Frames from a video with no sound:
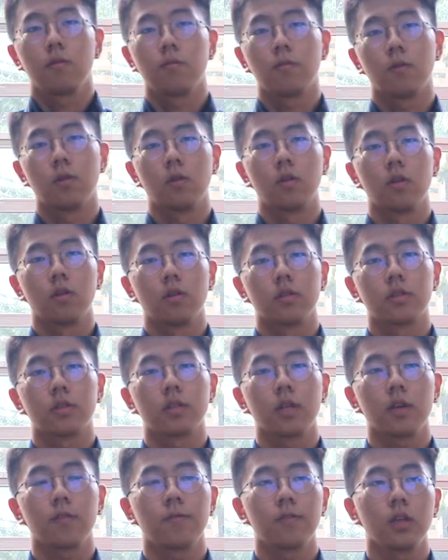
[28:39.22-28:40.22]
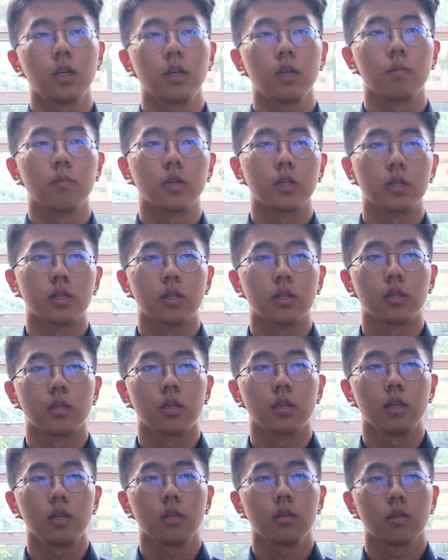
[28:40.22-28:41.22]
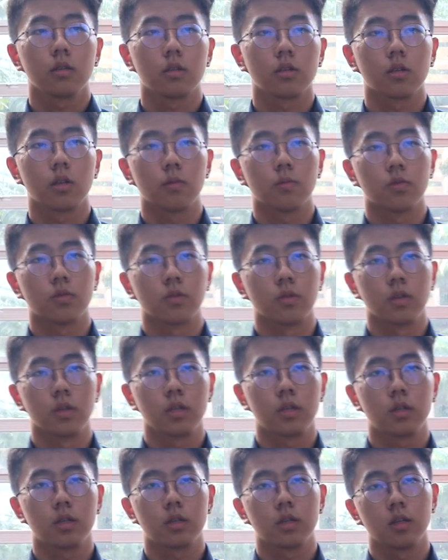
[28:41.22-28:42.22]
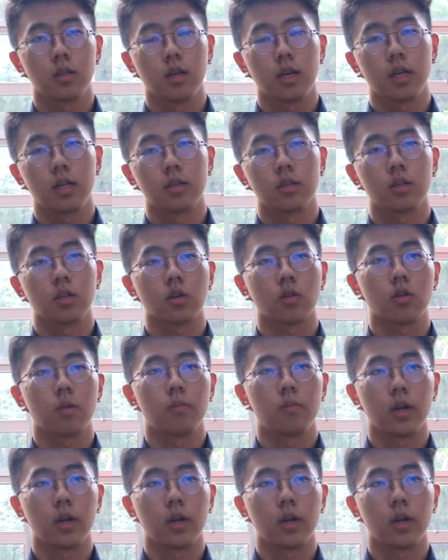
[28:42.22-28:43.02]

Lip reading: For safety emergency, stop switch and circuit